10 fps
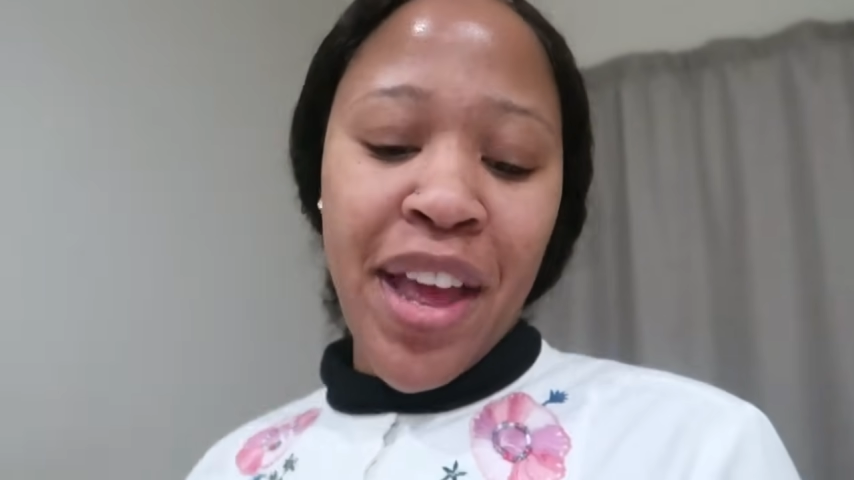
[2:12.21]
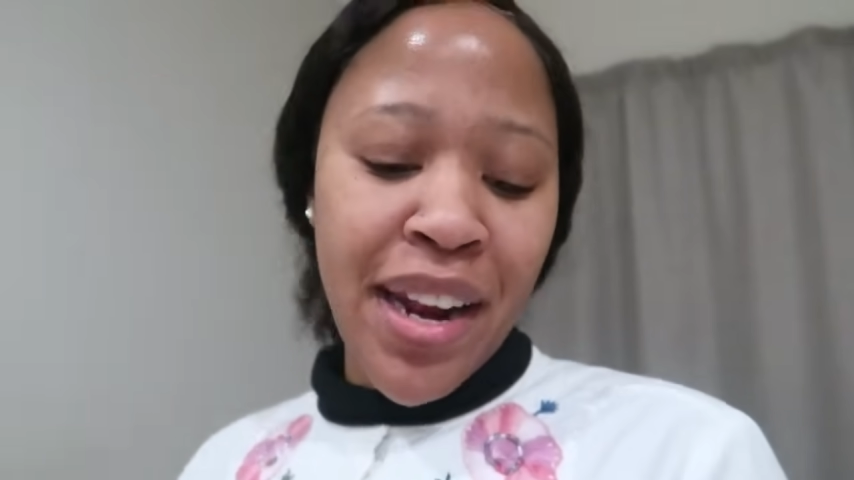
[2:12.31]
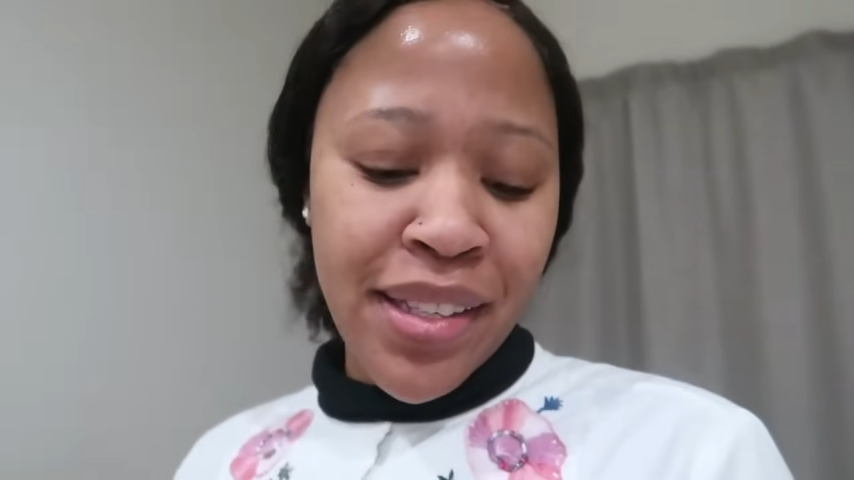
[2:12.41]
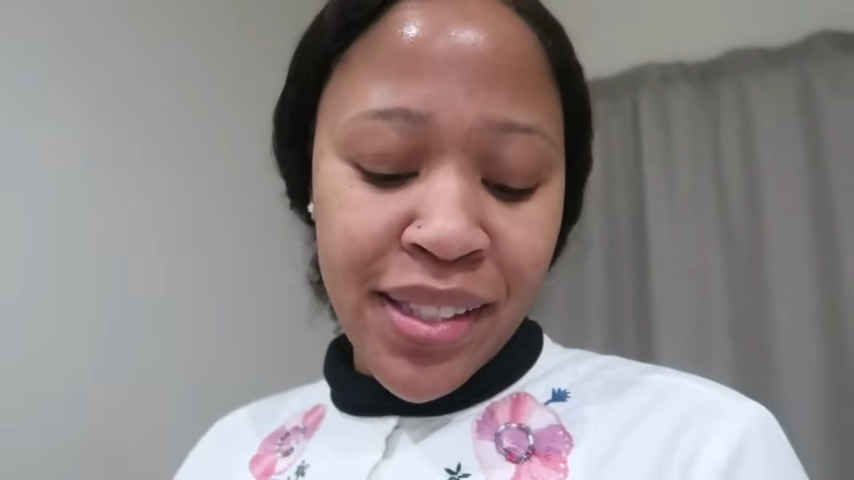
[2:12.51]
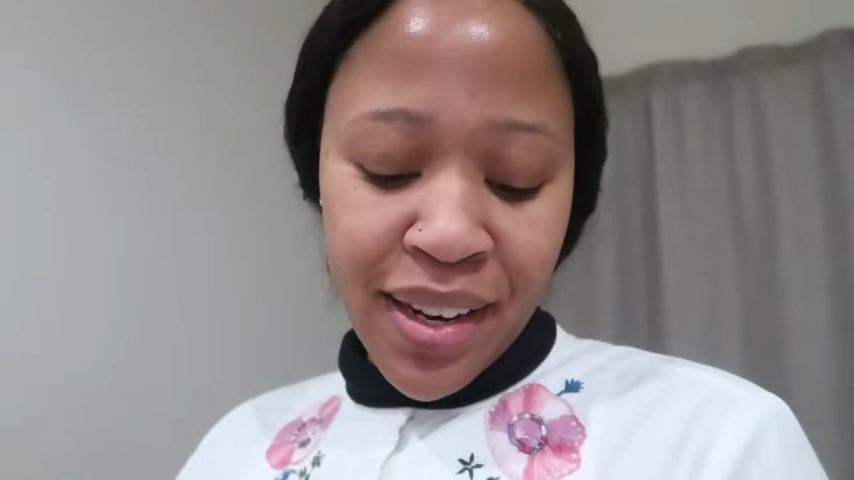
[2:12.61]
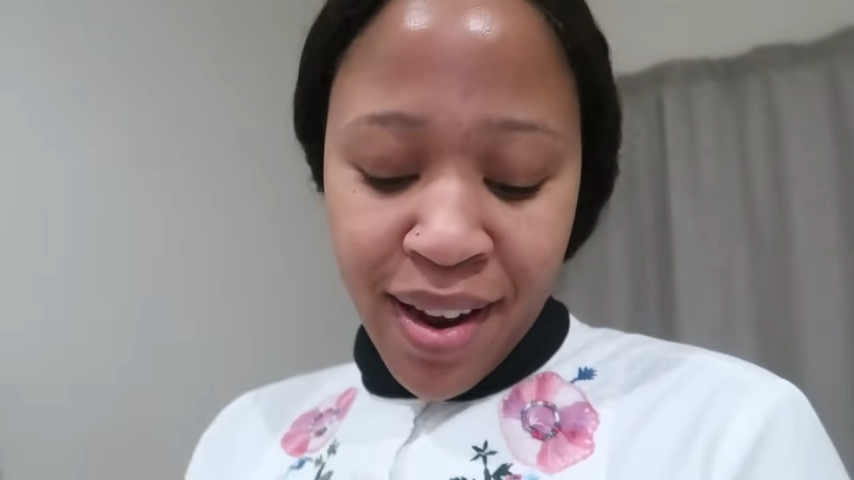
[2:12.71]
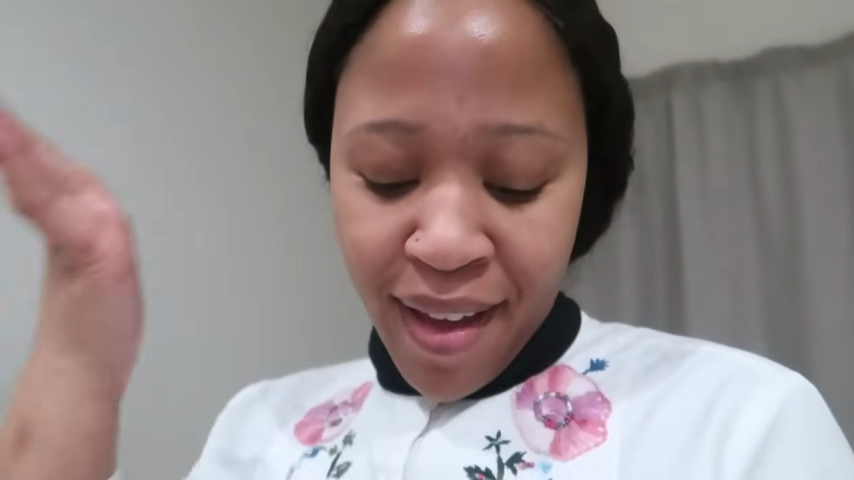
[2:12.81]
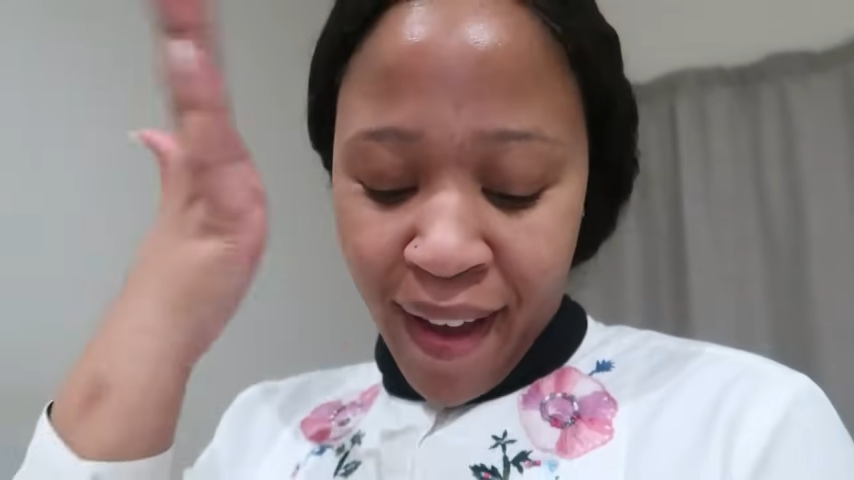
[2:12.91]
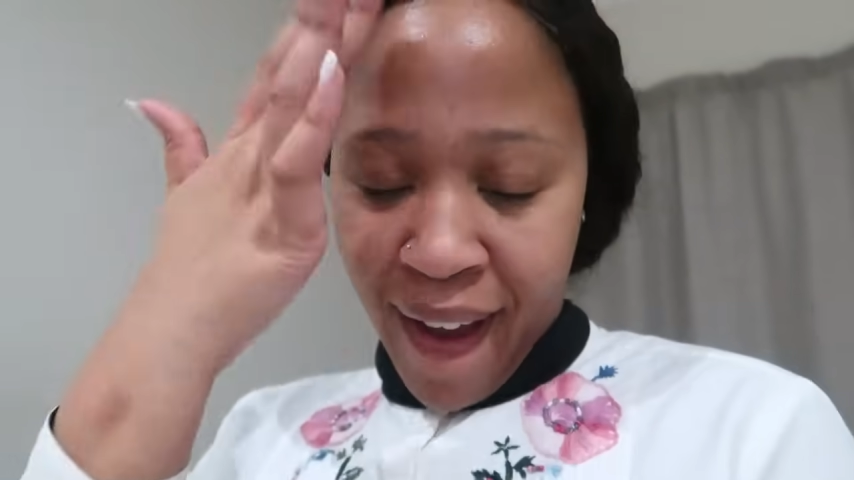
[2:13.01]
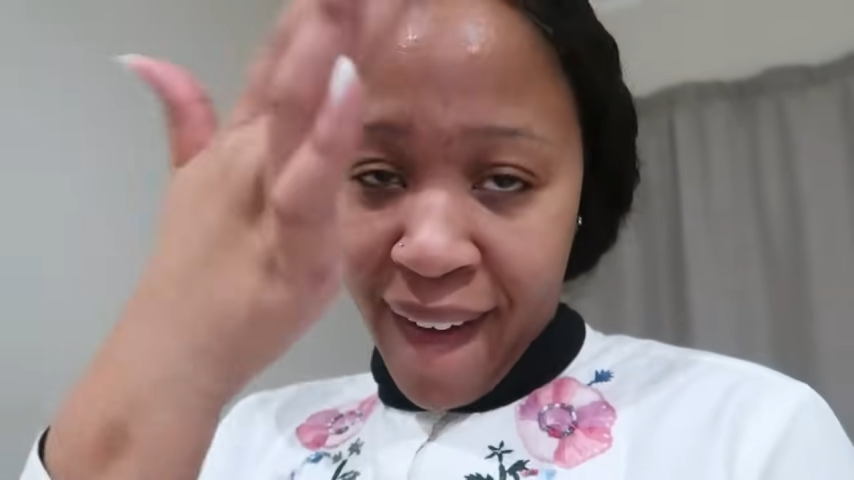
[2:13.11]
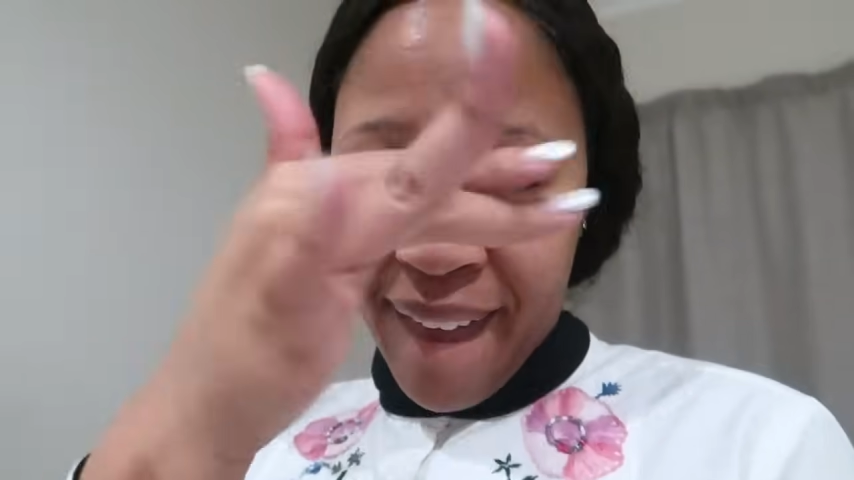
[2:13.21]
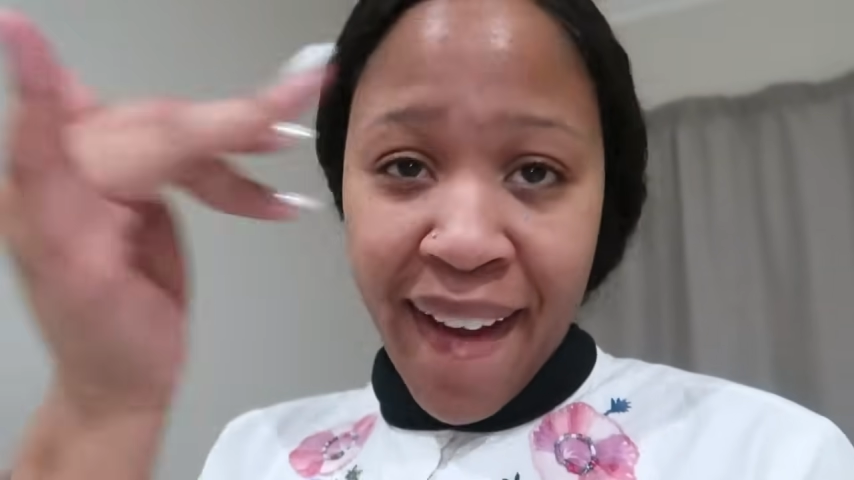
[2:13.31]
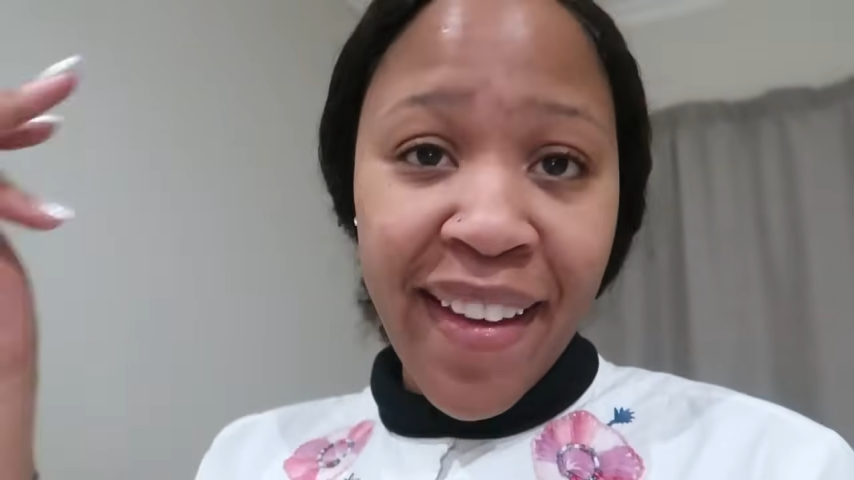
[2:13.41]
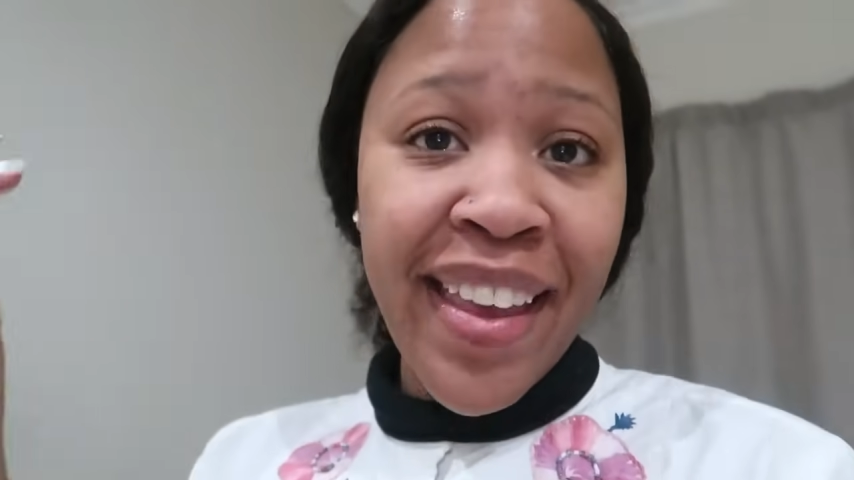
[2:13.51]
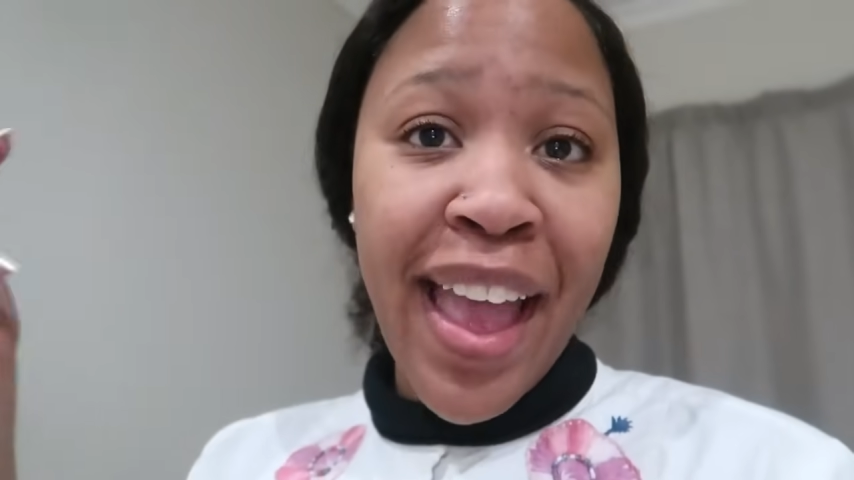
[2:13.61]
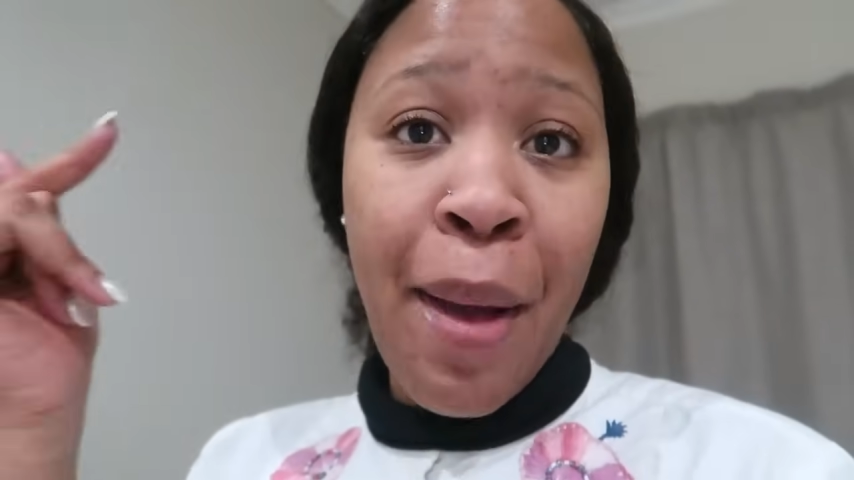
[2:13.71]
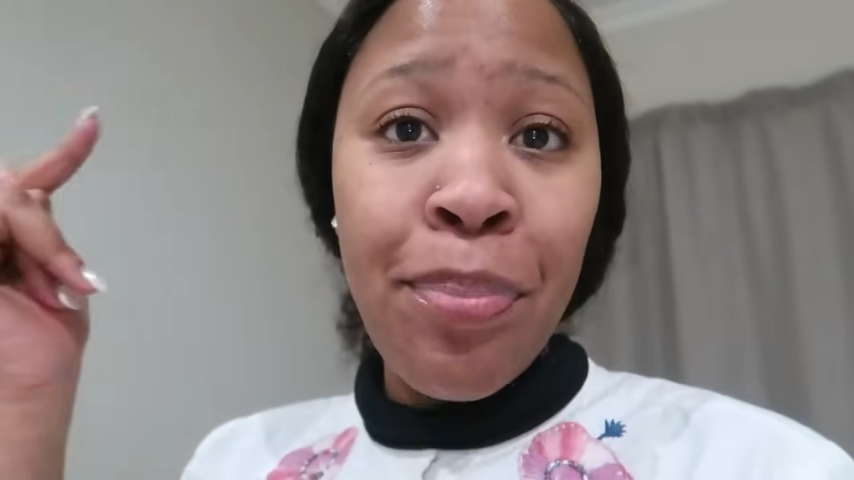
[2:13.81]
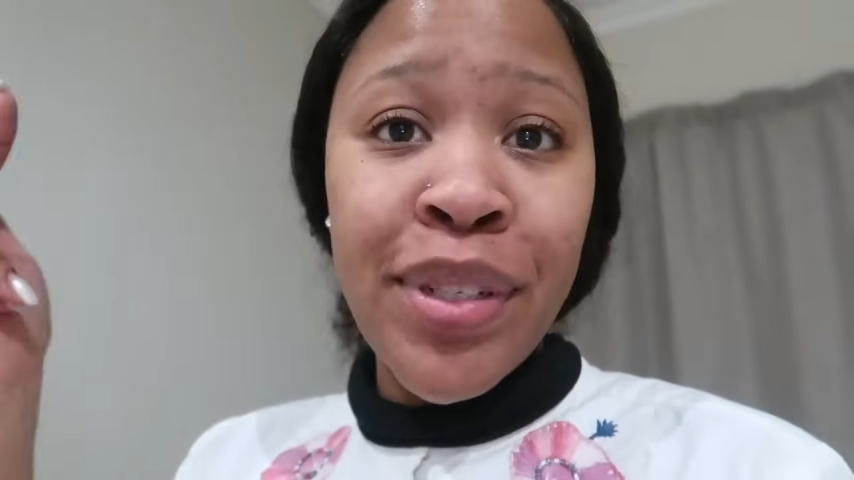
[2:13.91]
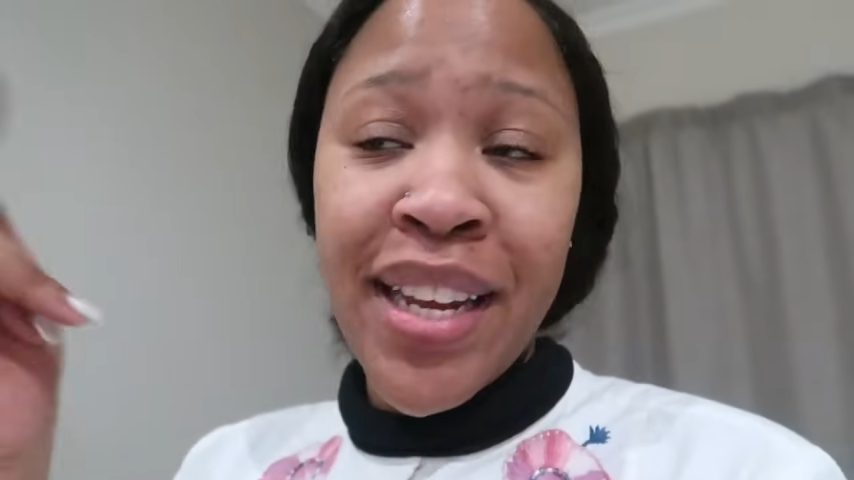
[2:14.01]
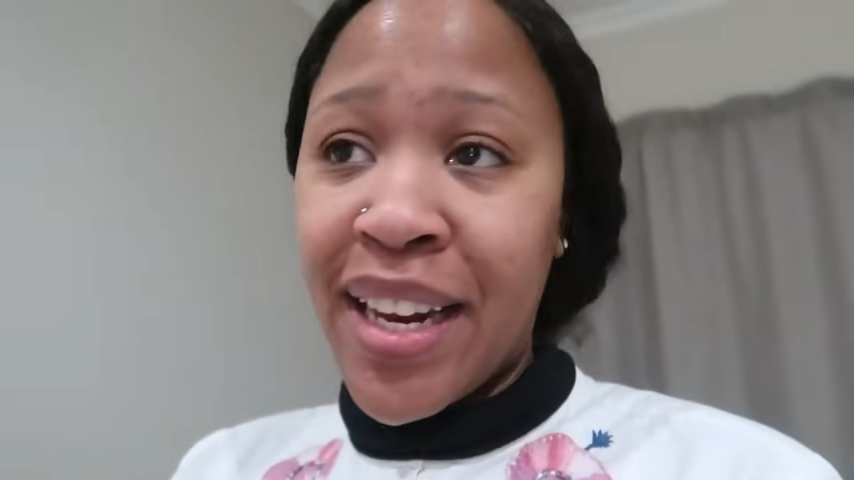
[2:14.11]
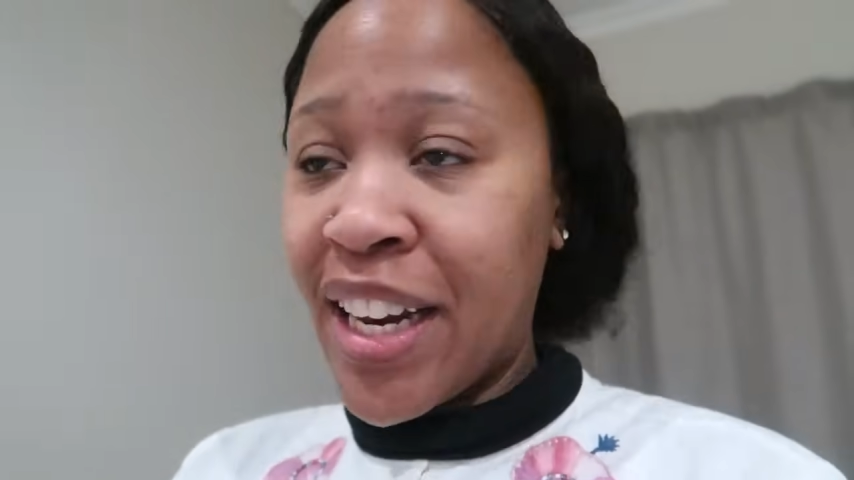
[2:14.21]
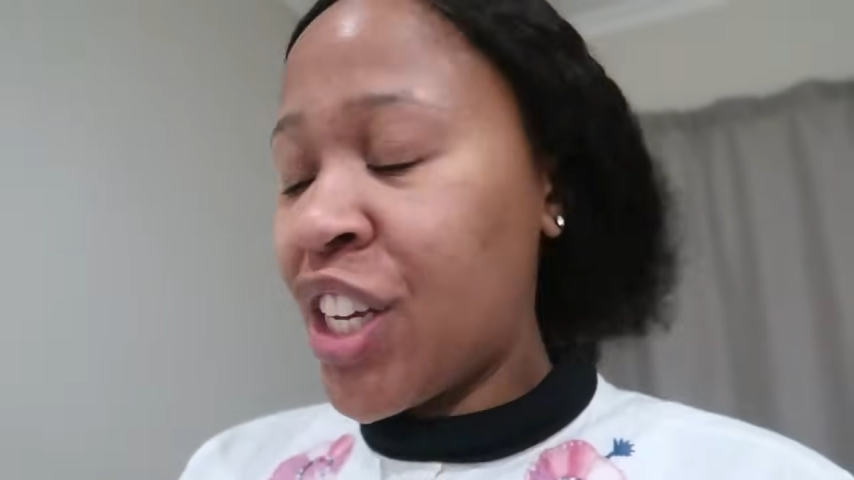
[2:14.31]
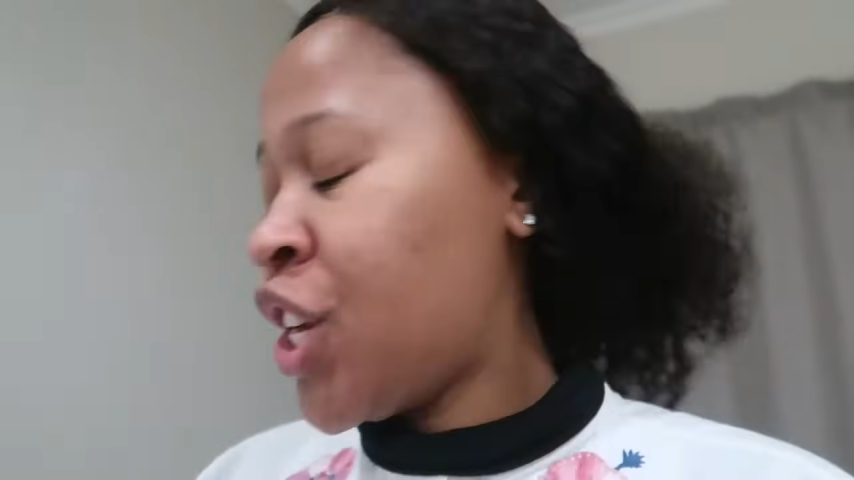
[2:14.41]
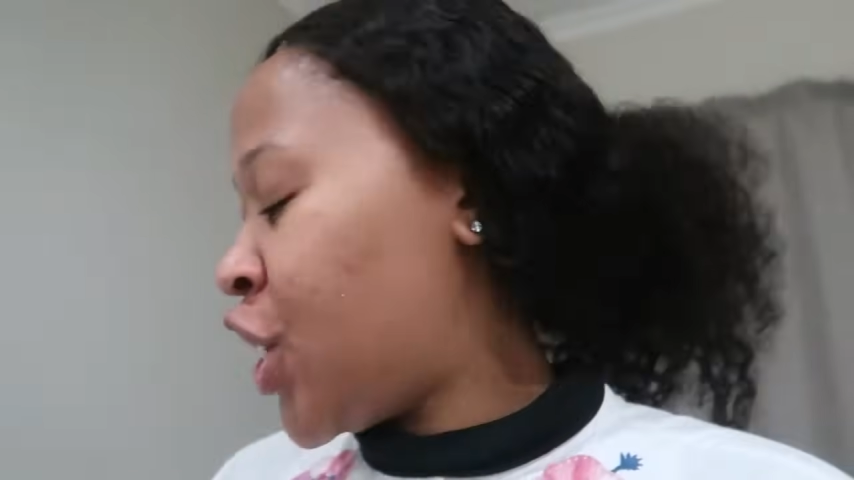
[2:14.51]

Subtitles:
and I said aye aye captain.